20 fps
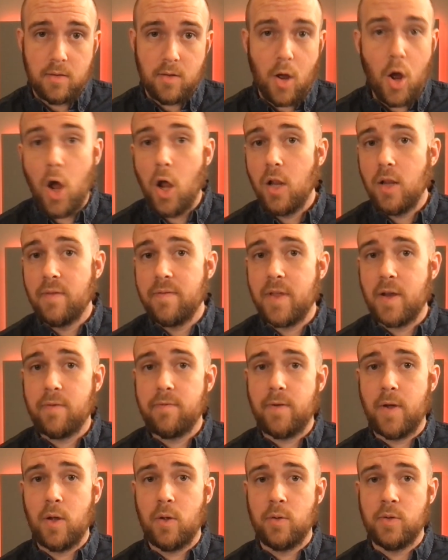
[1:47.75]
All of their
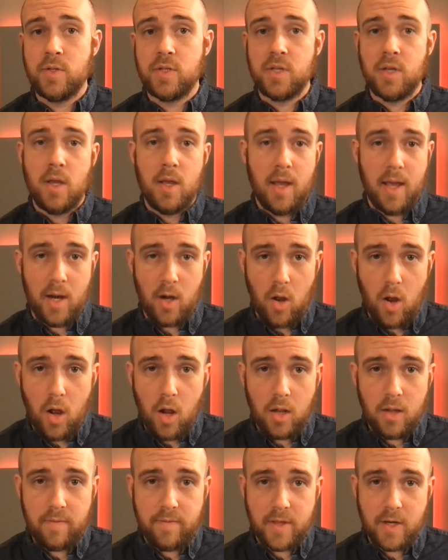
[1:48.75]
phones and
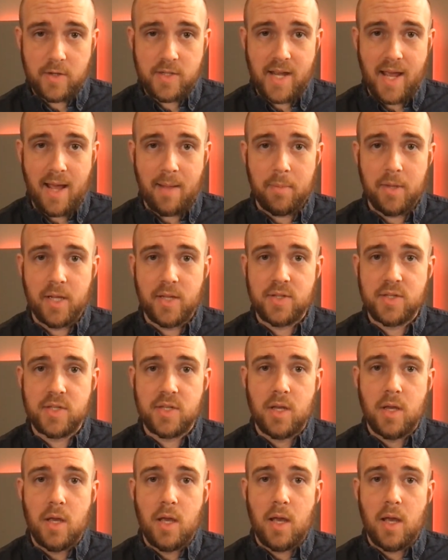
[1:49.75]
all of their tablets